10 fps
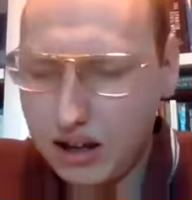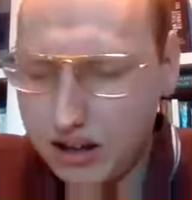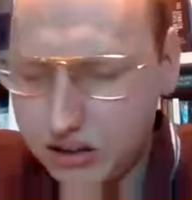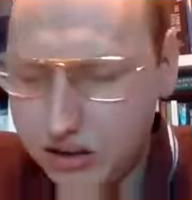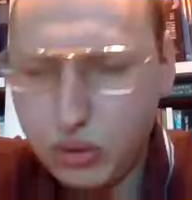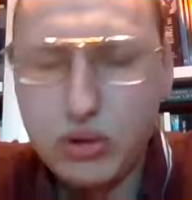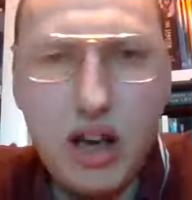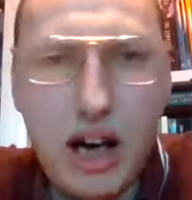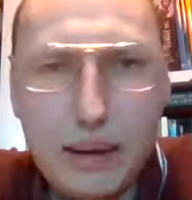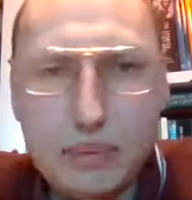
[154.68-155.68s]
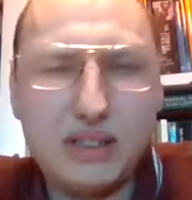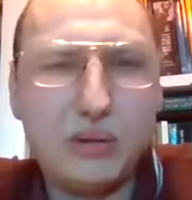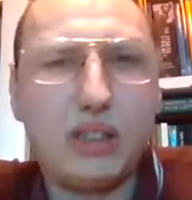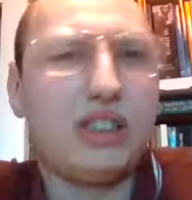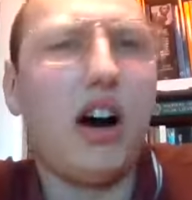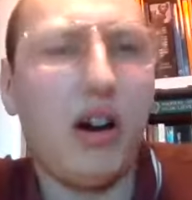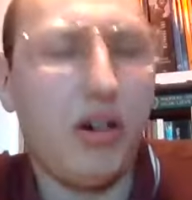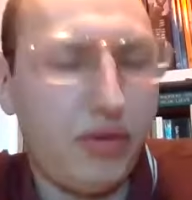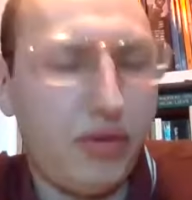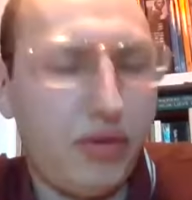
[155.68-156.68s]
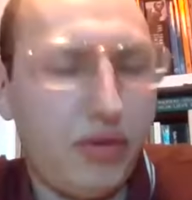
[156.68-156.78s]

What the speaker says: two types, which are of course